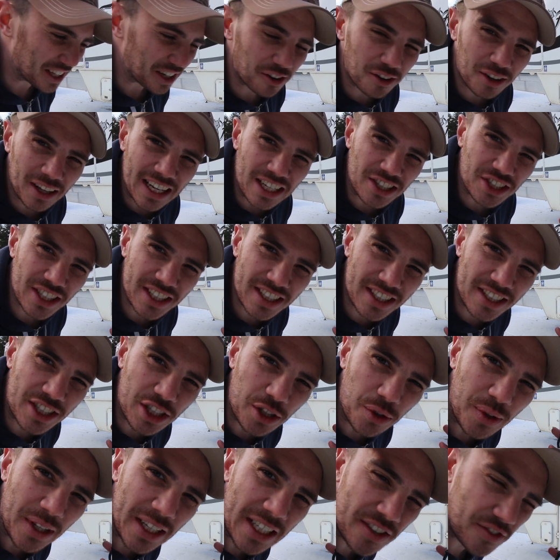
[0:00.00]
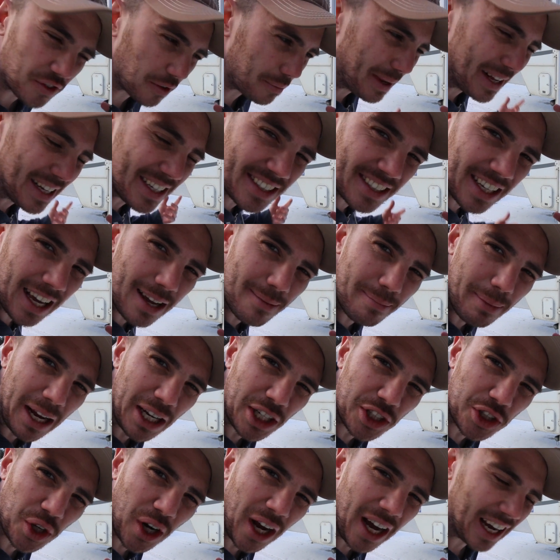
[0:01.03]
literally just do this from inside my
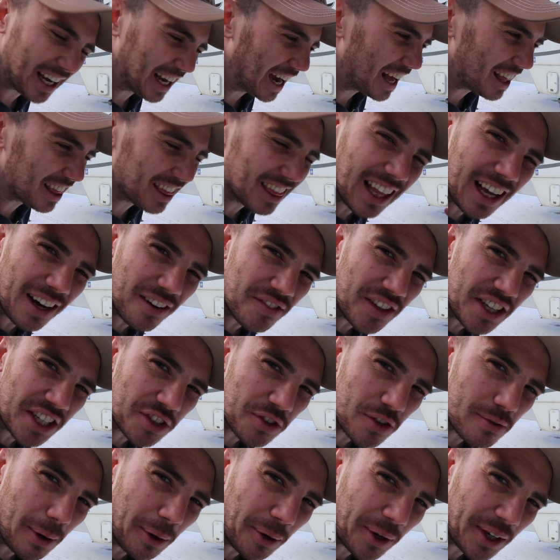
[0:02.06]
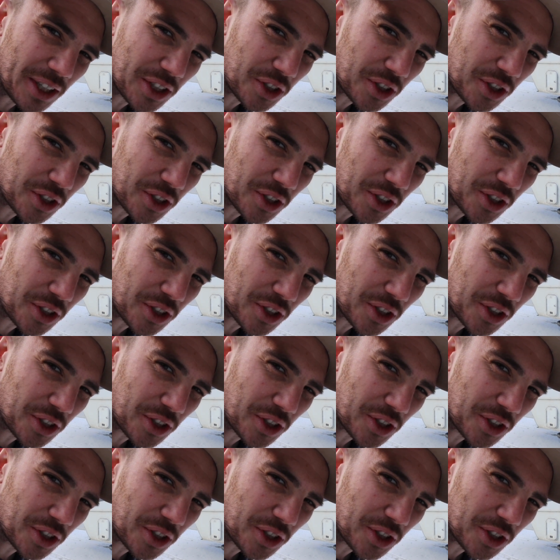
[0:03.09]
truck. I love this remote